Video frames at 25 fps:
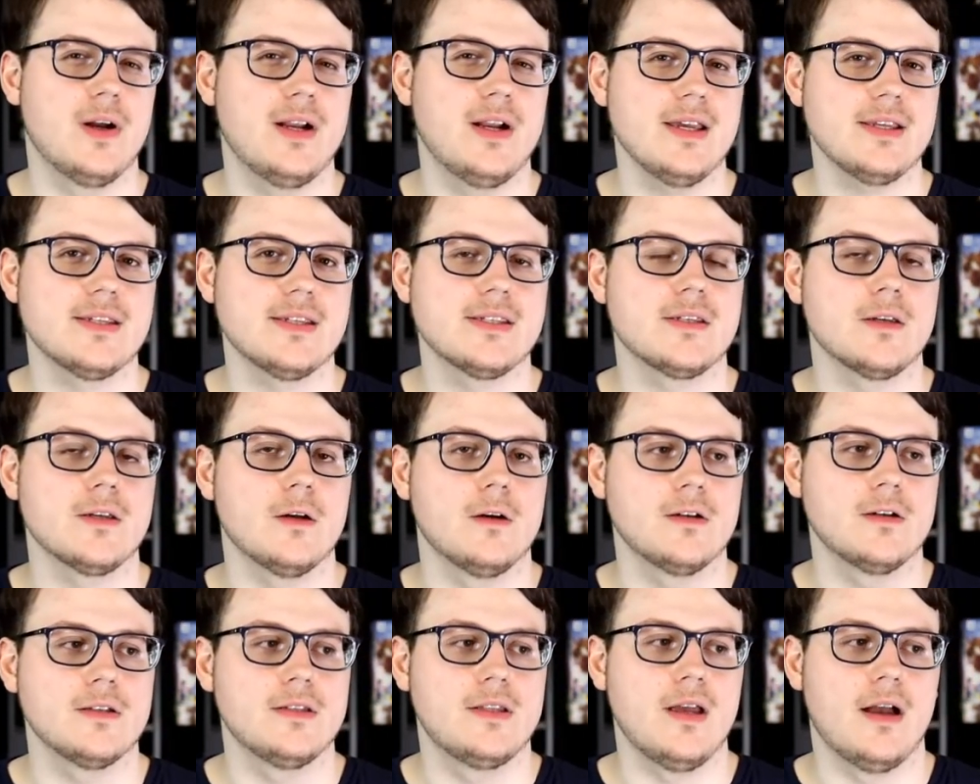critics
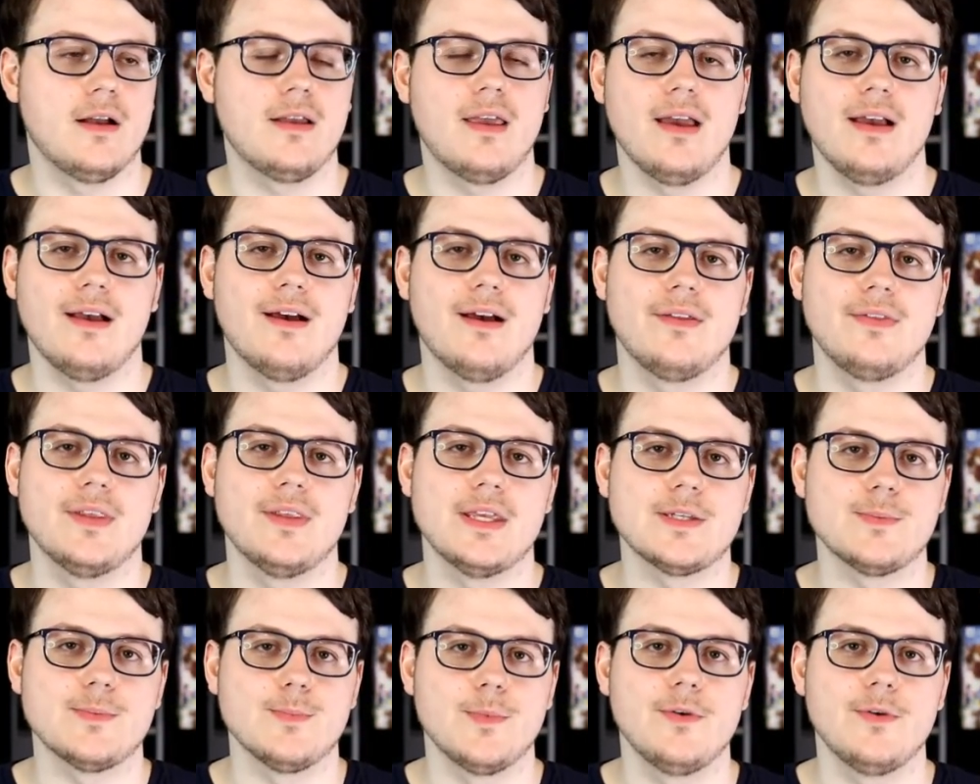are dunking on
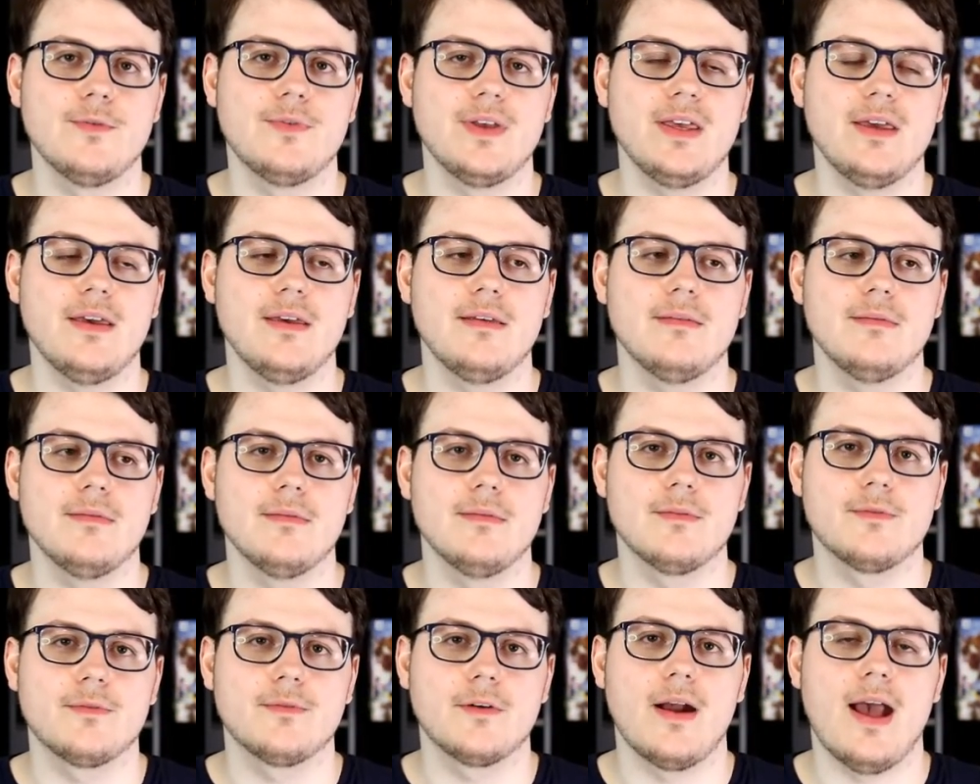this movie
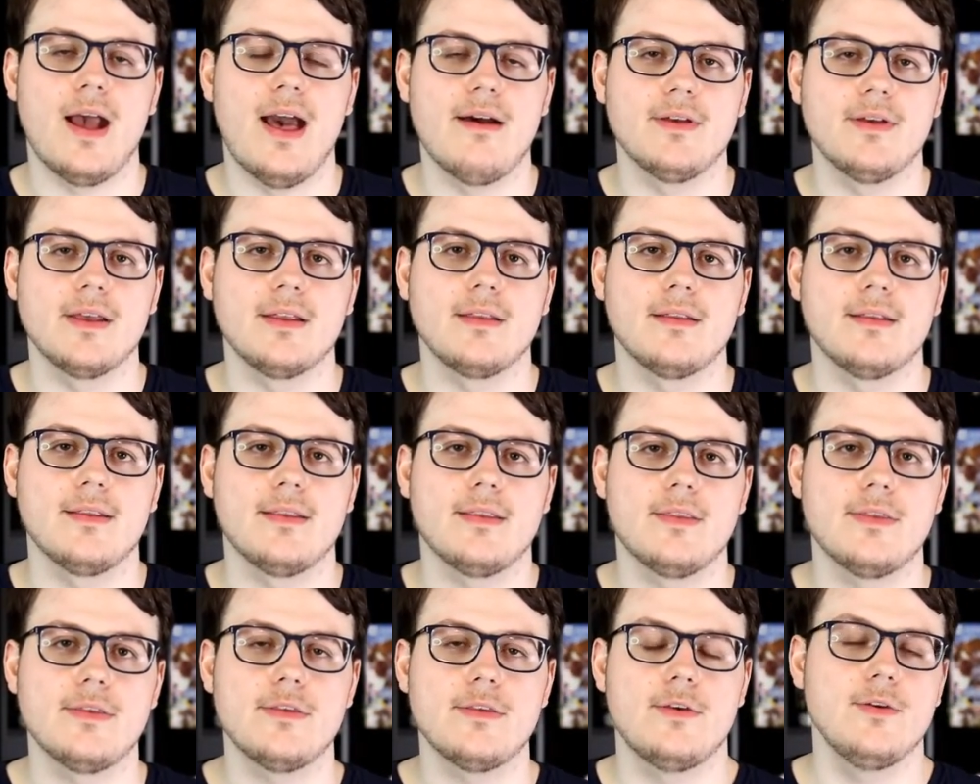for having
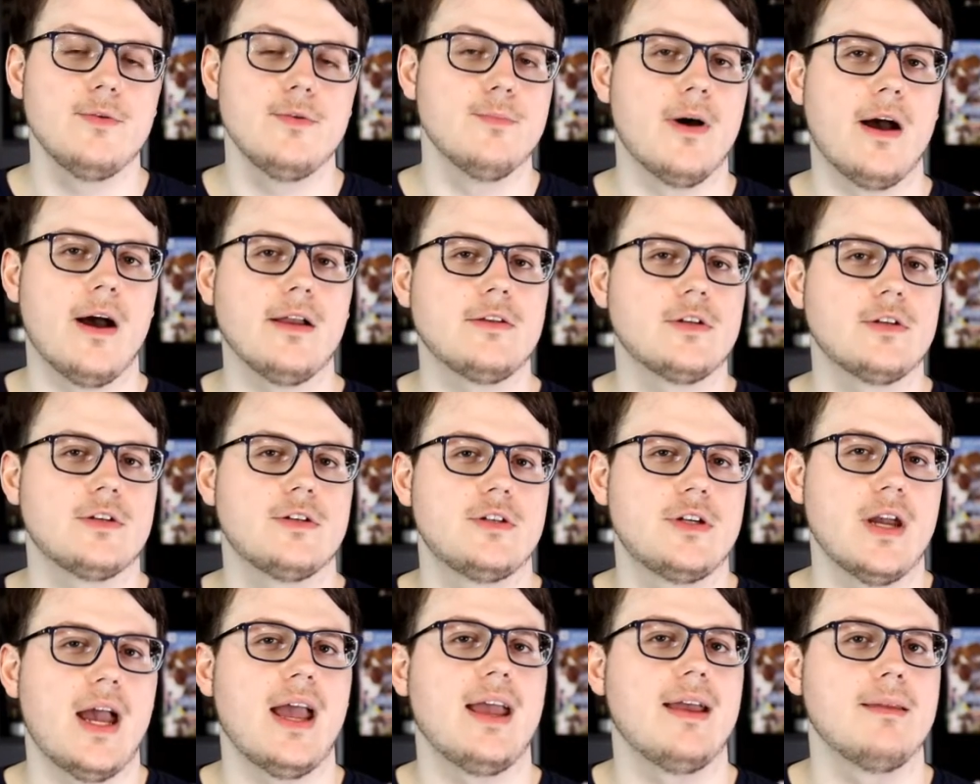too much
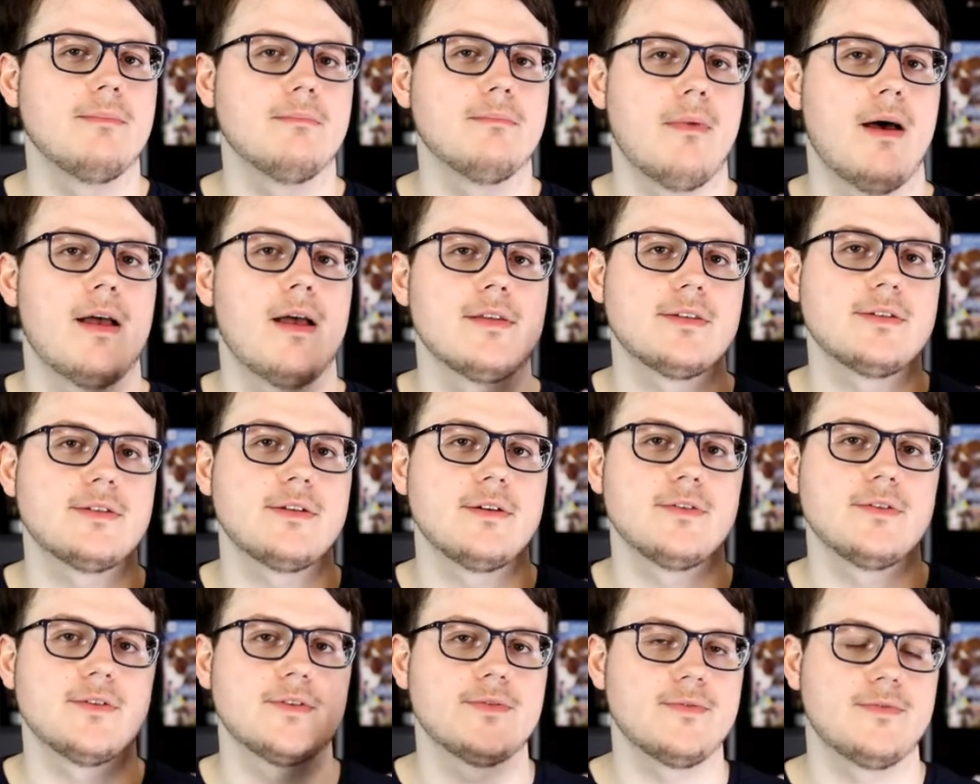giant
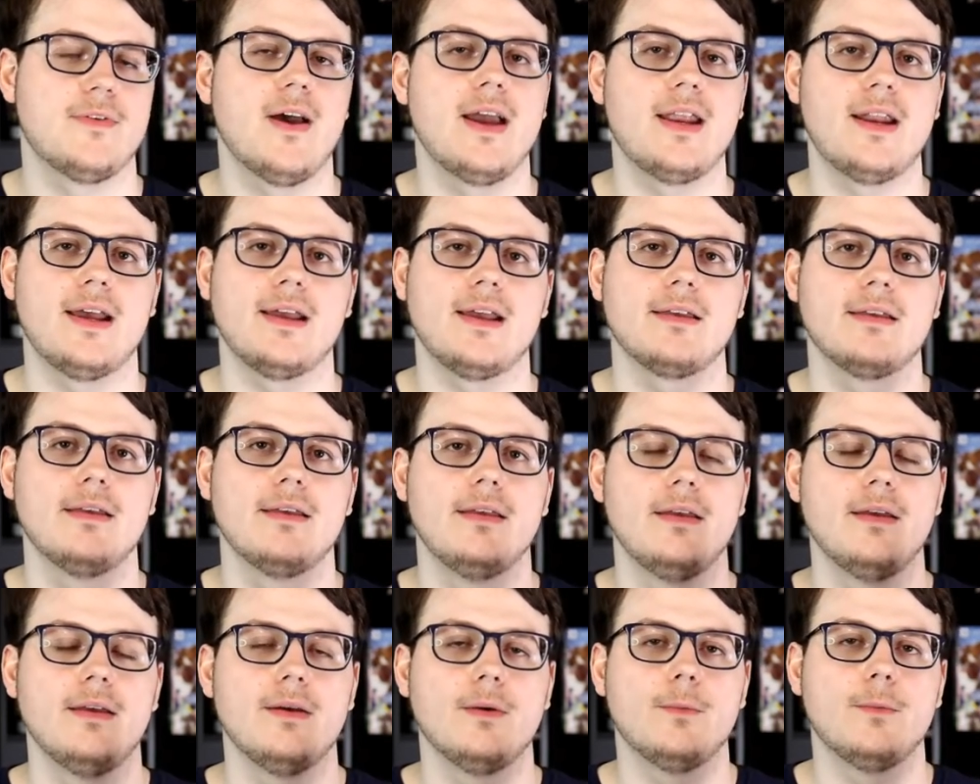monsters fighting,
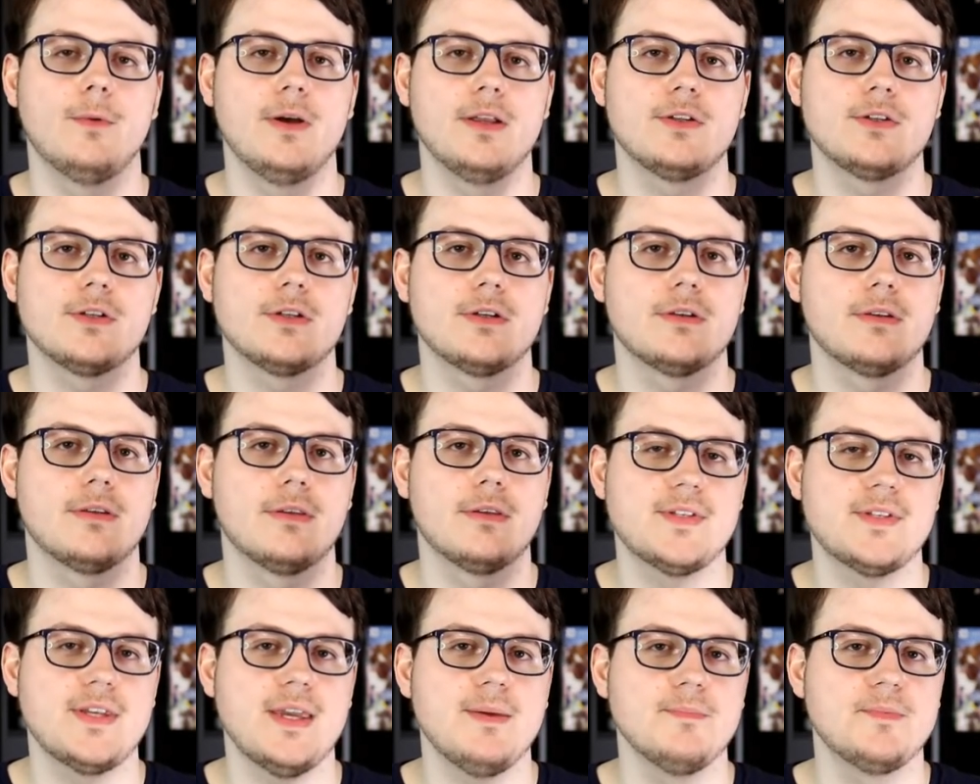which
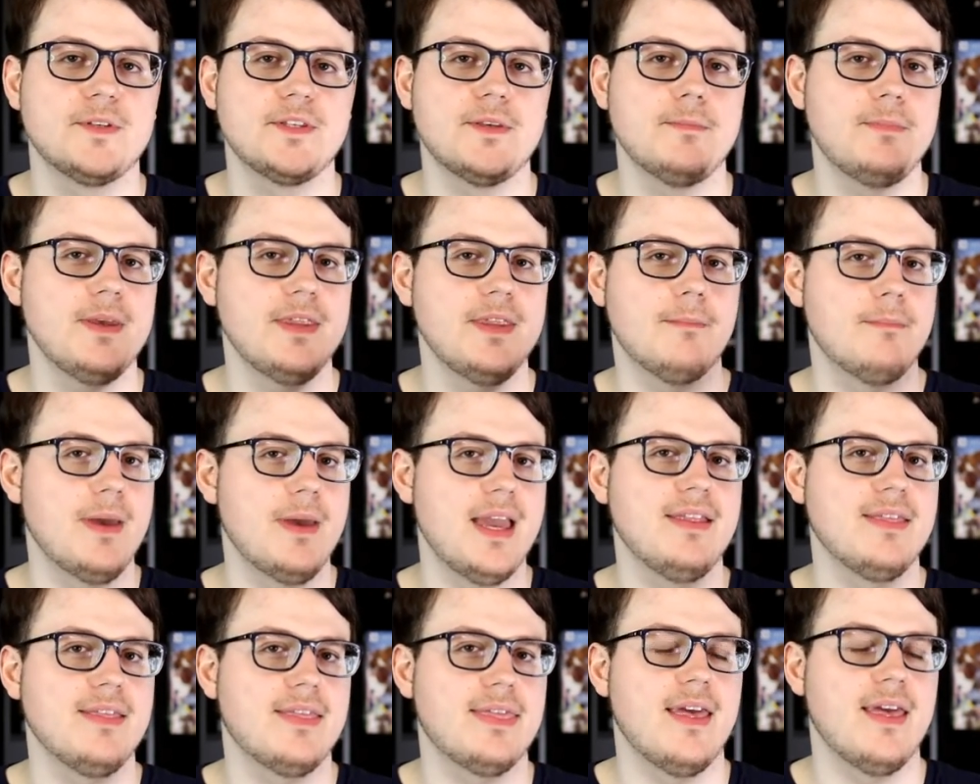seems to be the
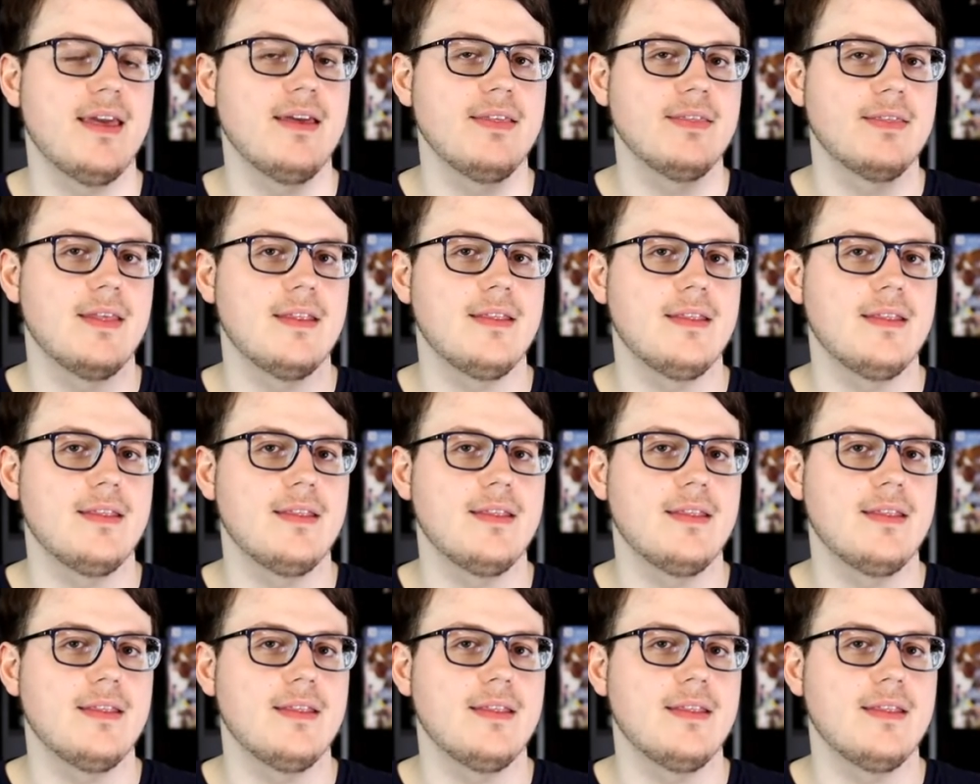main thing that